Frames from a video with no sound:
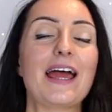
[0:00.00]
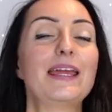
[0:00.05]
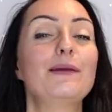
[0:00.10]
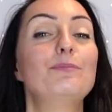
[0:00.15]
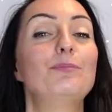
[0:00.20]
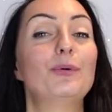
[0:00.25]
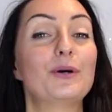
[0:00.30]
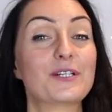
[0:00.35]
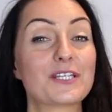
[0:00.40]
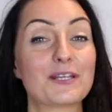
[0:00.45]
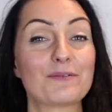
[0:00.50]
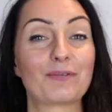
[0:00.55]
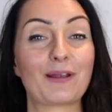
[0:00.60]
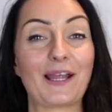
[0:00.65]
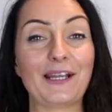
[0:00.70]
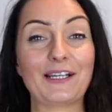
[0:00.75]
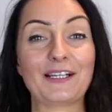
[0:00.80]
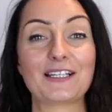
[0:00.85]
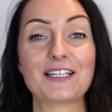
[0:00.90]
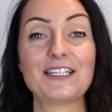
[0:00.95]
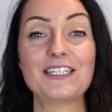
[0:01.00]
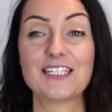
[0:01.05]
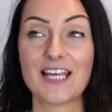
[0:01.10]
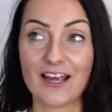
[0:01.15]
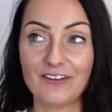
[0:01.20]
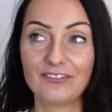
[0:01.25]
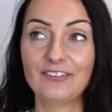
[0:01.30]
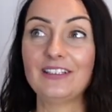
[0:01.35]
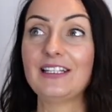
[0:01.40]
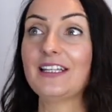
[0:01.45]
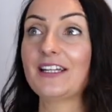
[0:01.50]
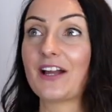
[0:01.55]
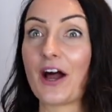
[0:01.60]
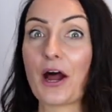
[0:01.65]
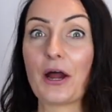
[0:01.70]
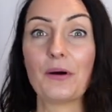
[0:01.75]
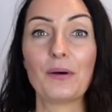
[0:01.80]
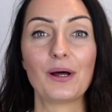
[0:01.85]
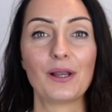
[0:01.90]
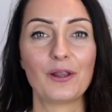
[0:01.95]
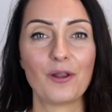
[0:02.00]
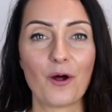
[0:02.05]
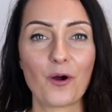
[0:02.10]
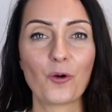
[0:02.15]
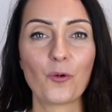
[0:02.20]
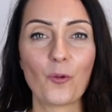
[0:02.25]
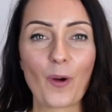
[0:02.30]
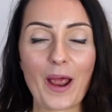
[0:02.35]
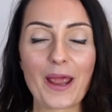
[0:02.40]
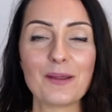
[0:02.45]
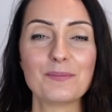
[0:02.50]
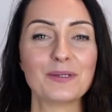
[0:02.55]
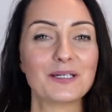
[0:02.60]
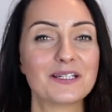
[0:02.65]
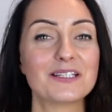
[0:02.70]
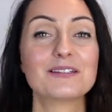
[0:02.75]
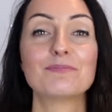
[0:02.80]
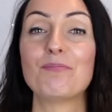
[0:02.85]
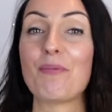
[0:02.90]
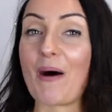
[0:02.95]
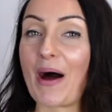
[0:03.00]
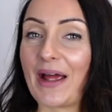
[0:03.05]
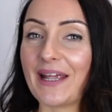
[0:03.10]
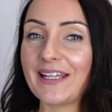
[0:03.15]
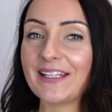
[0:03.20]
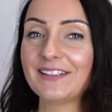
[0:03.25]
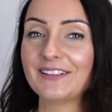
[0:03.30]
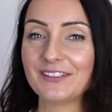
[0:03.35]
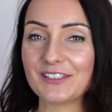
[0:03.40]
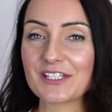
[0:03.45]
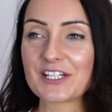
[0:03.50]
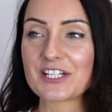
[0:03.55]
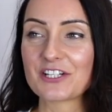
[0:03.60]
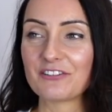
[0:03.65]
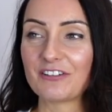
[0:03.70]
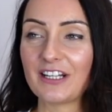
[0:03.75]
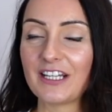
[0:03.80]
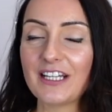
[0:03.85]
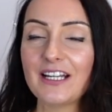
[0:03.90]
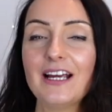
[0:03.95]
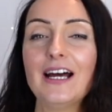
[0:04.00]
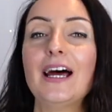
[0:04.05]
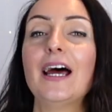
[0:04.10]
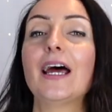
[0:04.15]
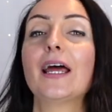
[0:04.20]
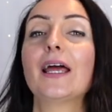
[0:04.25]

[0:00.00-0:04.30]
a budget planner can definitely go a long way, because buying luxury